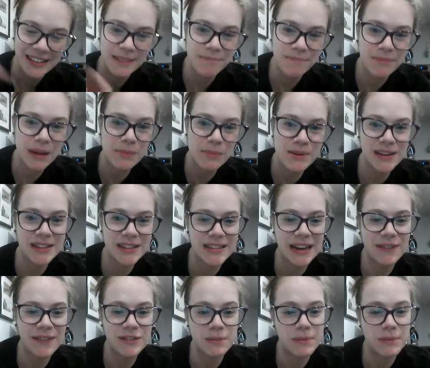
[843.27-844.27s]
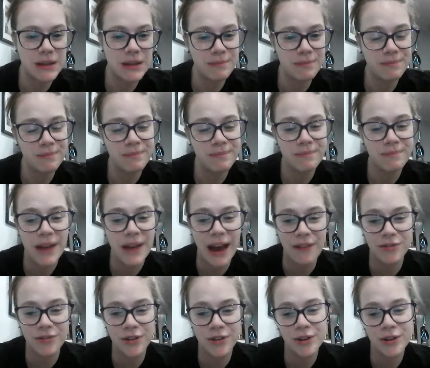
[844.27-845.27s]
Maybe it doesn't have to be
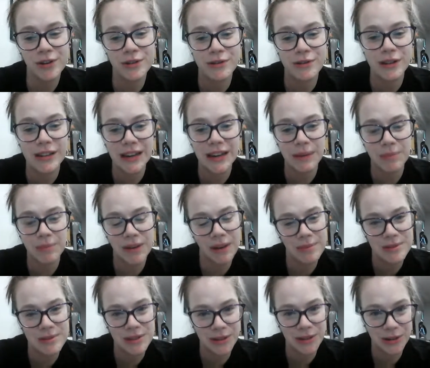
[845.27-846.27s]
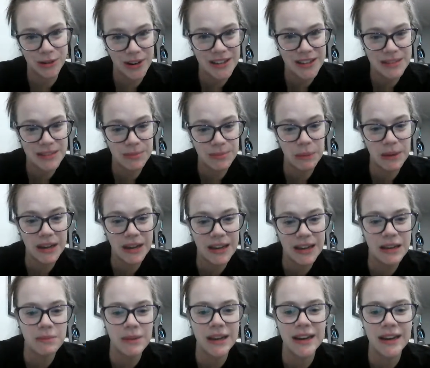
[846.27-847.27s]
after you clean up an obstacle course. Maybe it
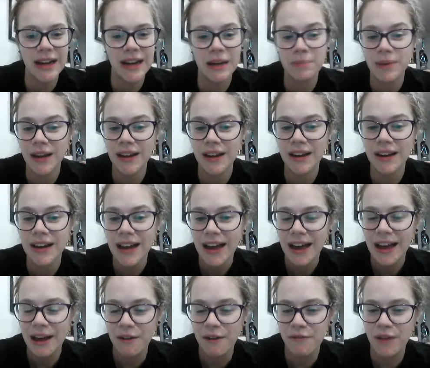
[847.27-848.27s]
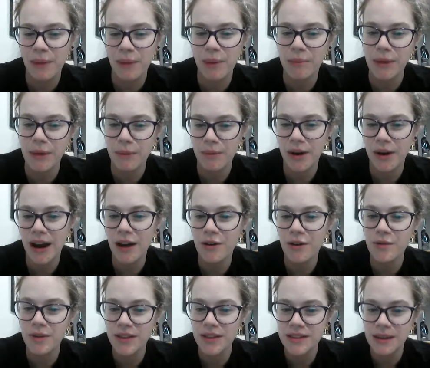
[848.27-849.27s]
could mean helping a family member
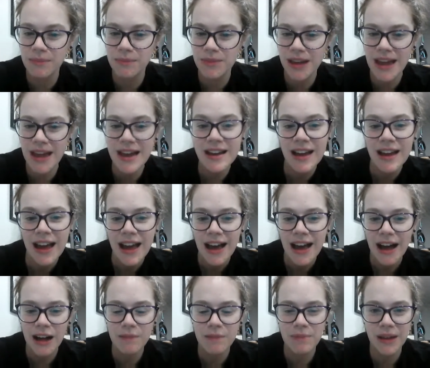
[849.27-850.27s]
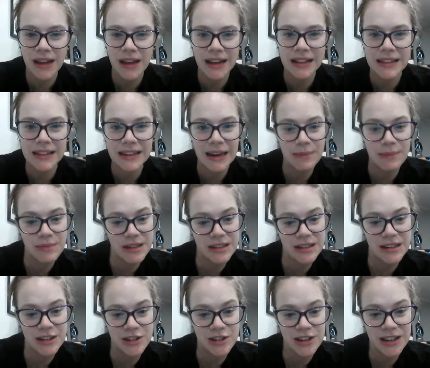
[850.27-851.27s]
out with something, helping clean up the
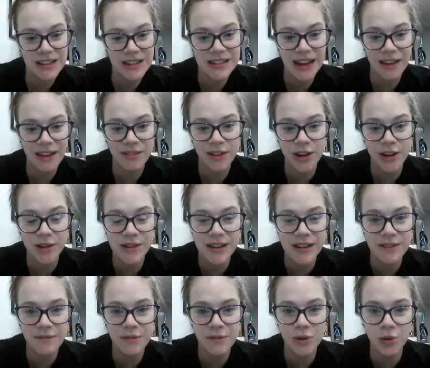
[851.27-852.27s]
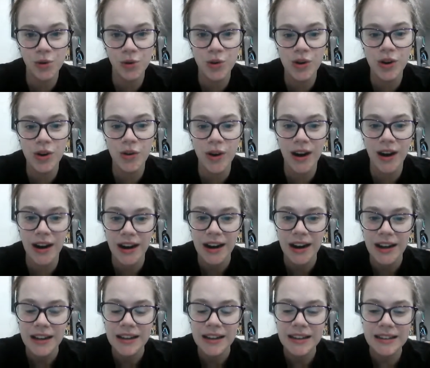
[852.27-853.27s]
dishes after you eat food, or
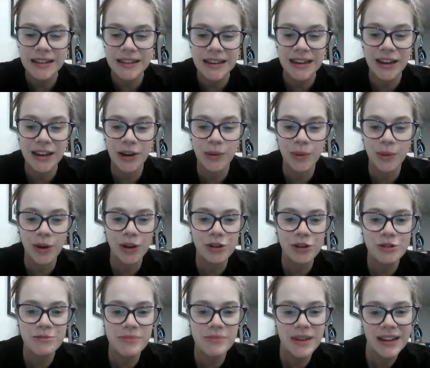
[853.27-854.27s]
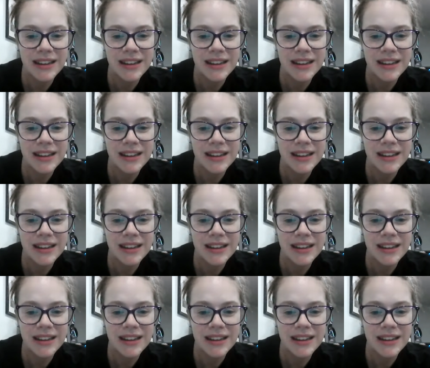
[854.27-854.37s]
cleaning your room.